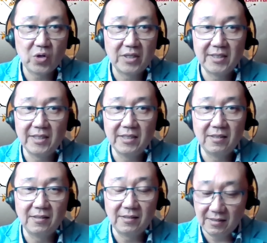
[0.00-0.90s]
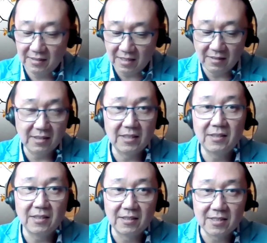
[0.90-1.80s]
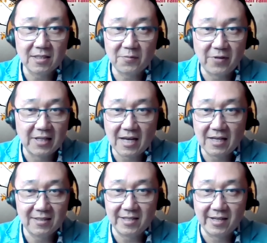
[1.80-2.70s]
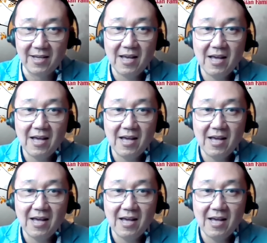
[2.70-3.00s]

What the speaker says: 20 years, this is just fantastic.